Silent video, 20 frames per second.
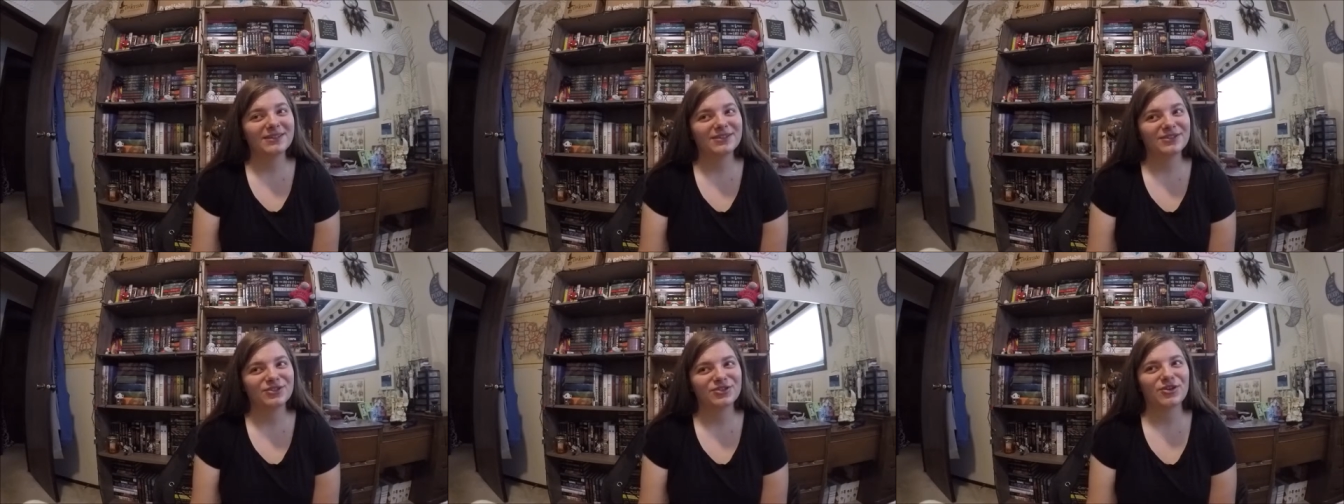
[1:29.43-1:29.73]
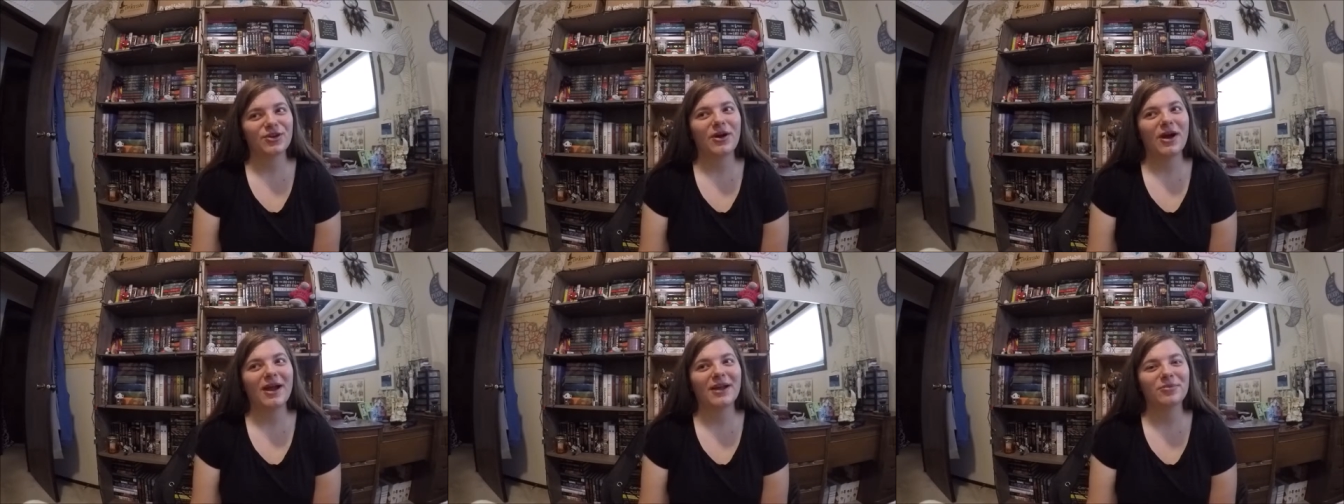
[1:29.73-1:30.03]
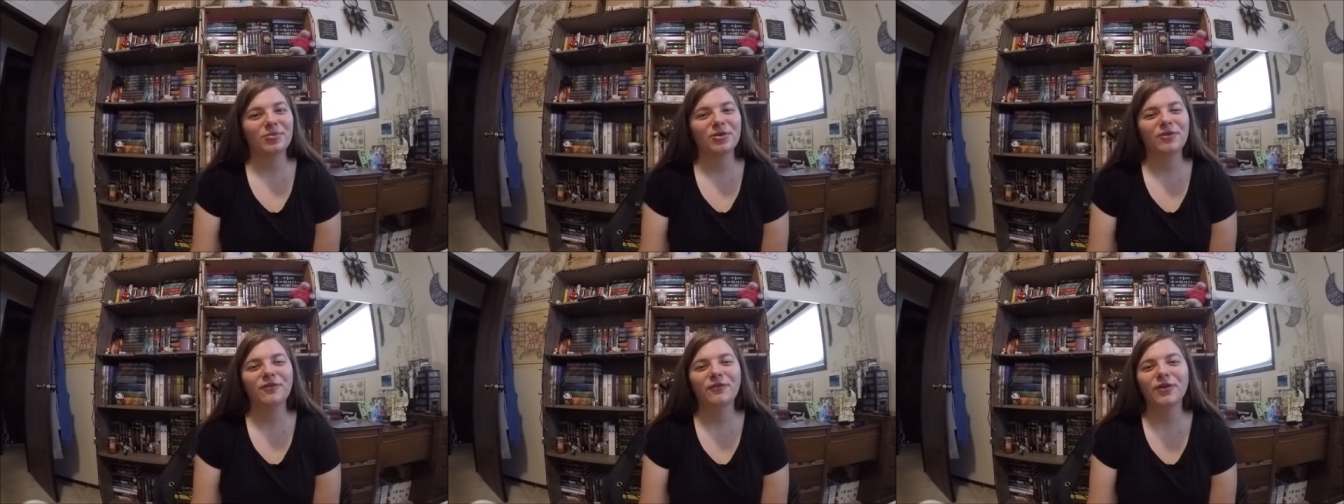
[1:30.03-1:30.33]
So I
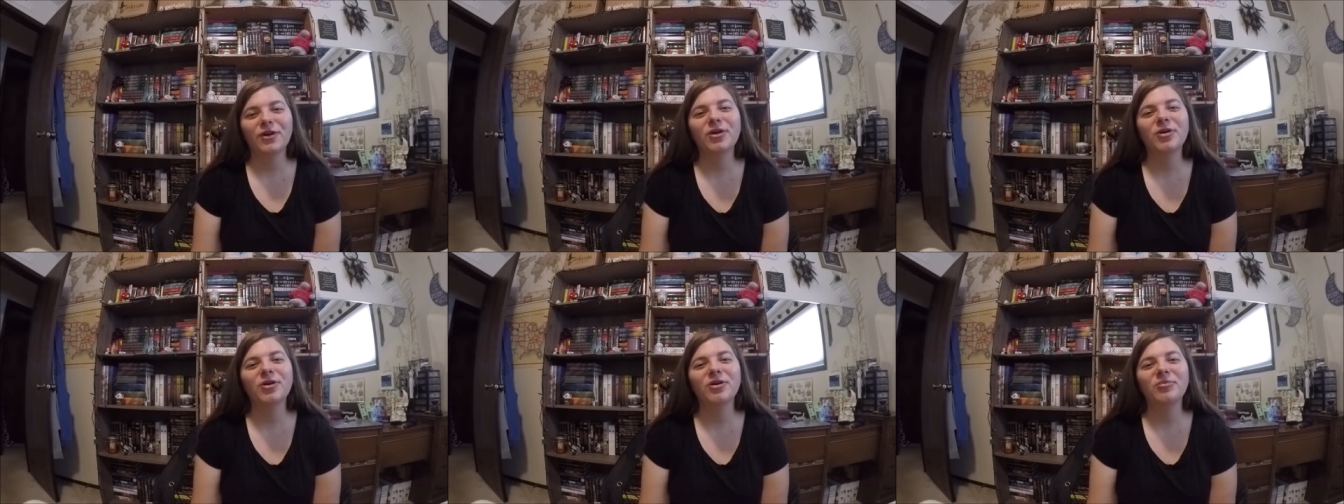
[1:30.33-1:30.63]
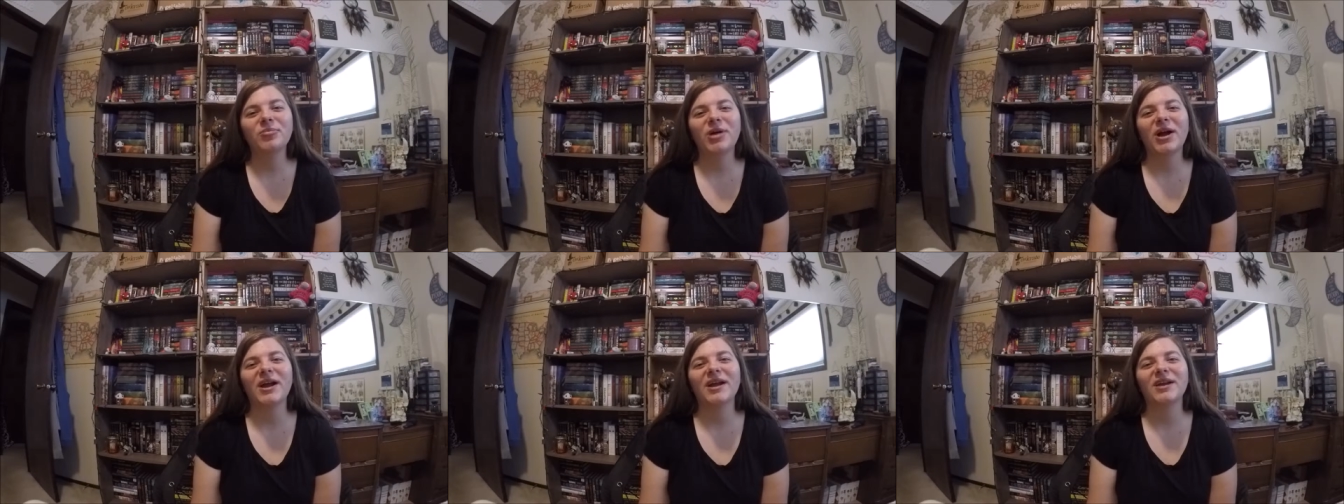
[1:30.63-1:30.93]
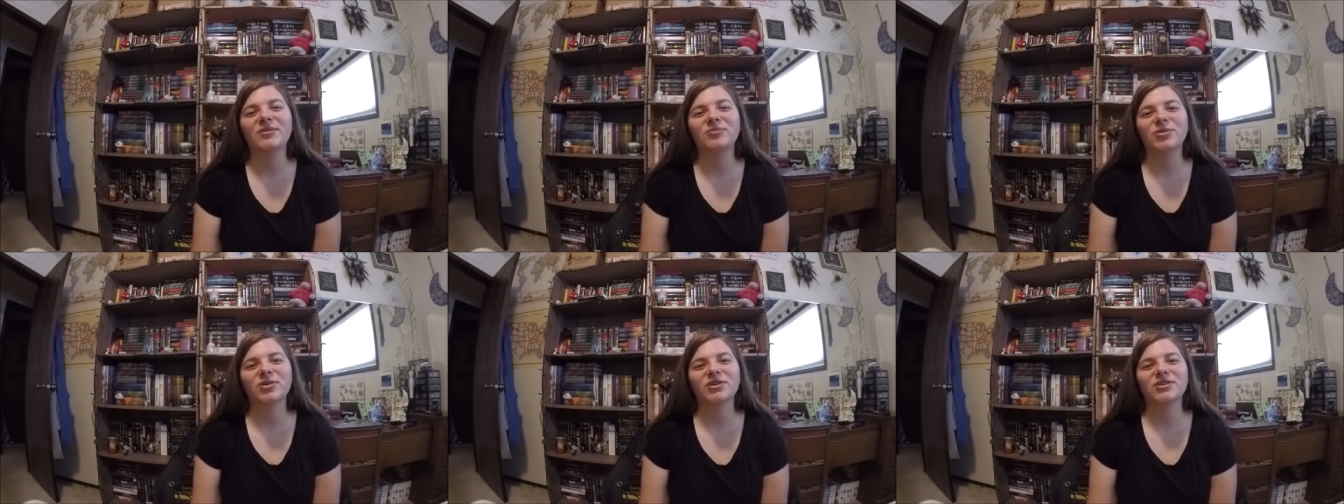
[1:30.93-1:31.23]
prefer
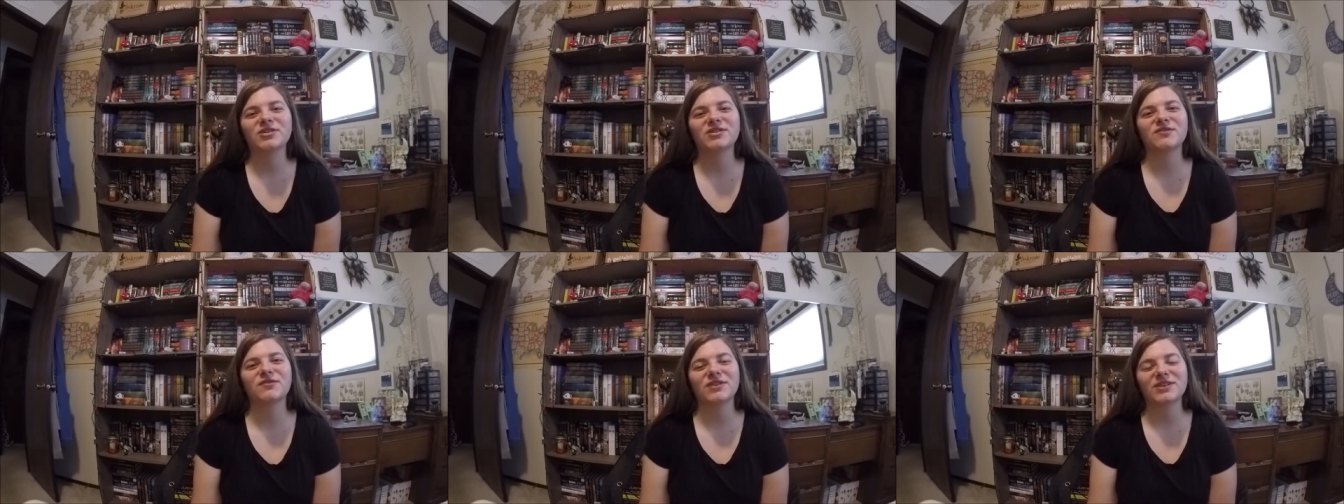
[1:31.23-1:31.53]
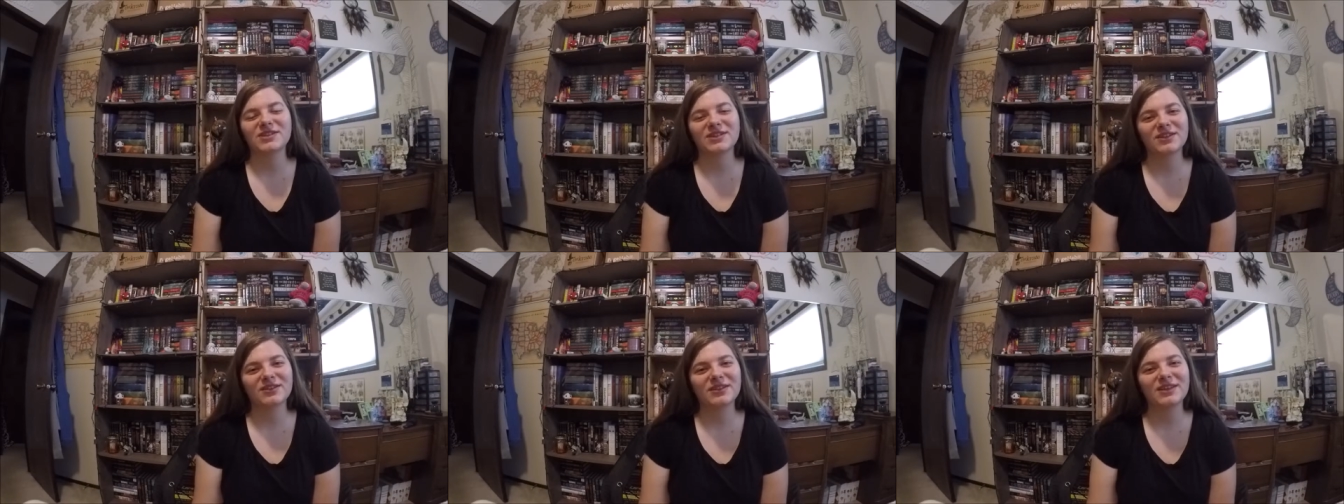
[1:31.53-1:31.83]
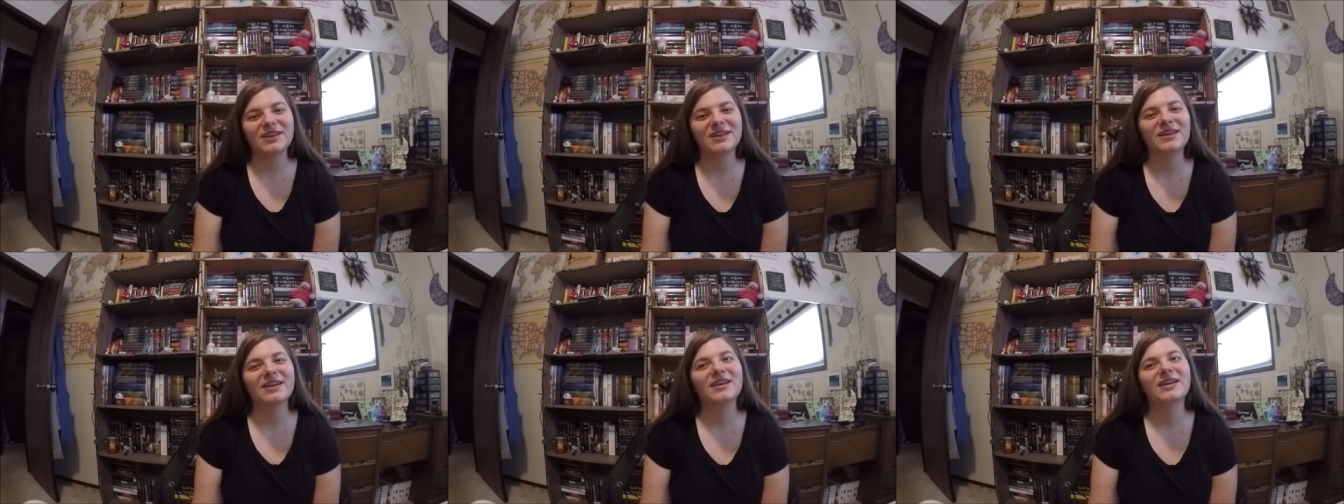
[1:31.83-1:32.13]
buying books
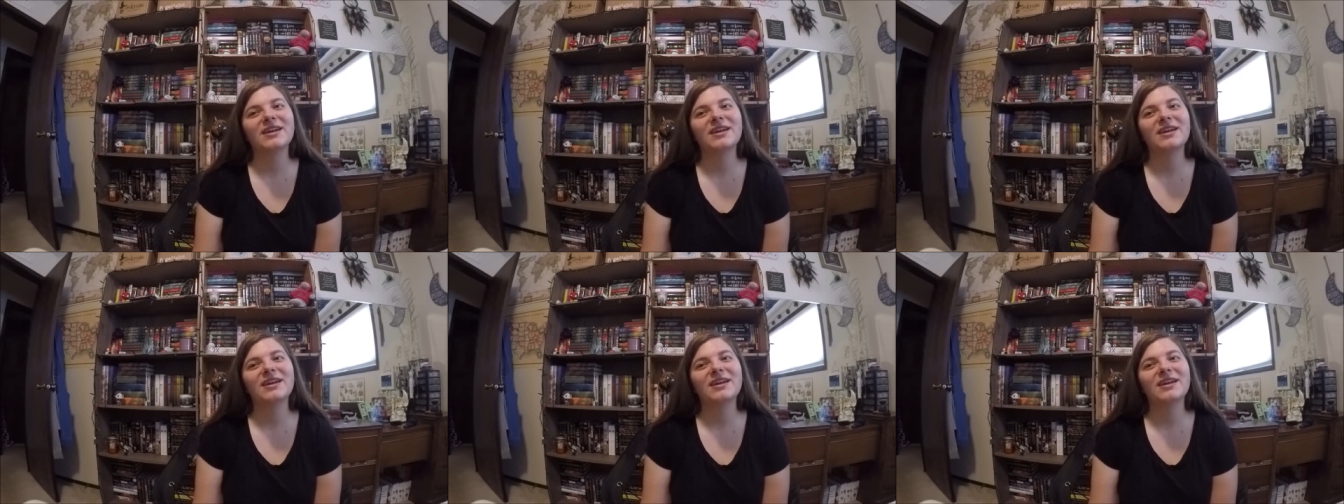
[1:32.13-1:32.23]
physically,